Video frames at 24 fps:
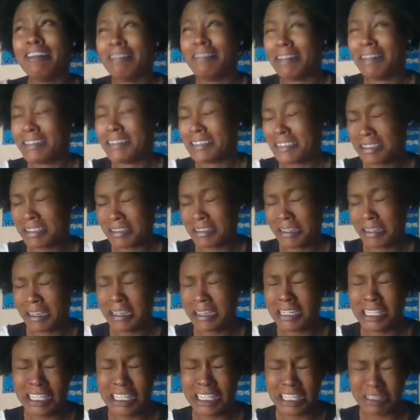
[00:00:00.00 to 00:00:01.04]

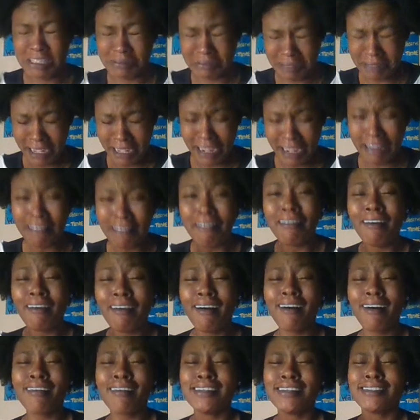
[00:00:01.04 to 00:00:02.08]
understand, like, why
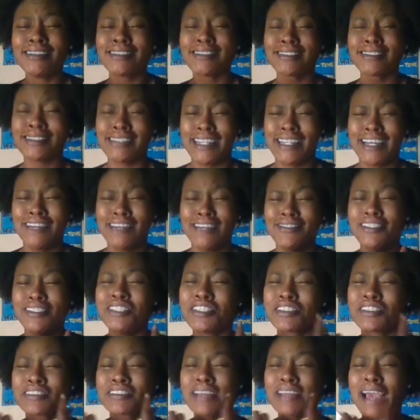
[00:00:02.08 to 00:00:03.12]
all this time
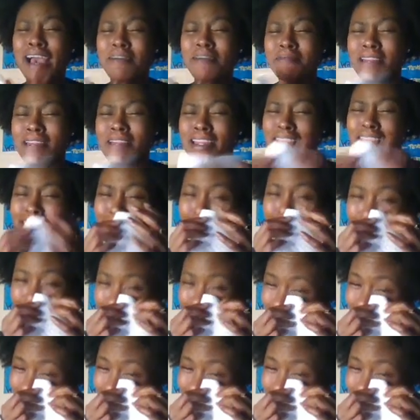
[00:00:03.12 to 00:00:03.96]
just happening? Like,